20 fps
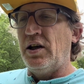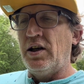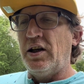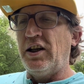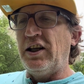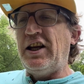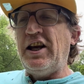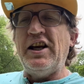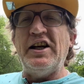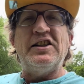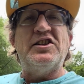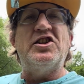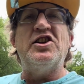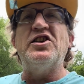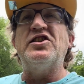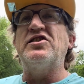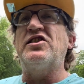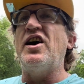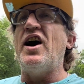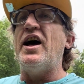You
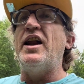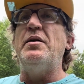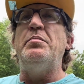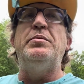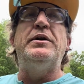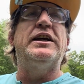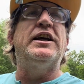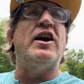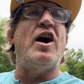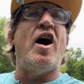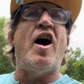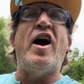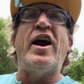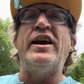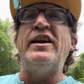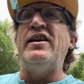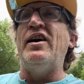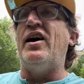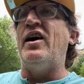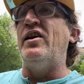just gotta be
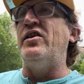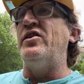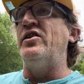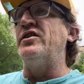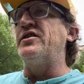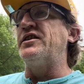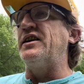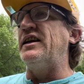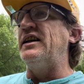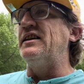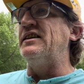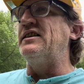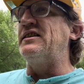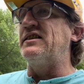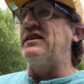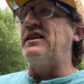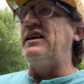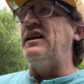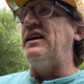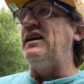kind to others and
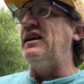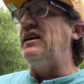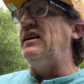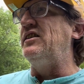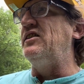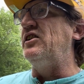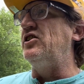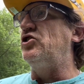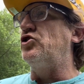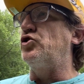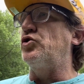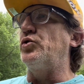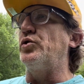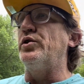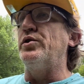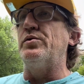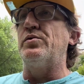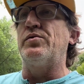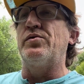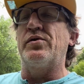sit in the
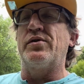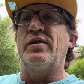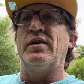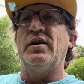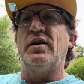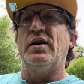truth.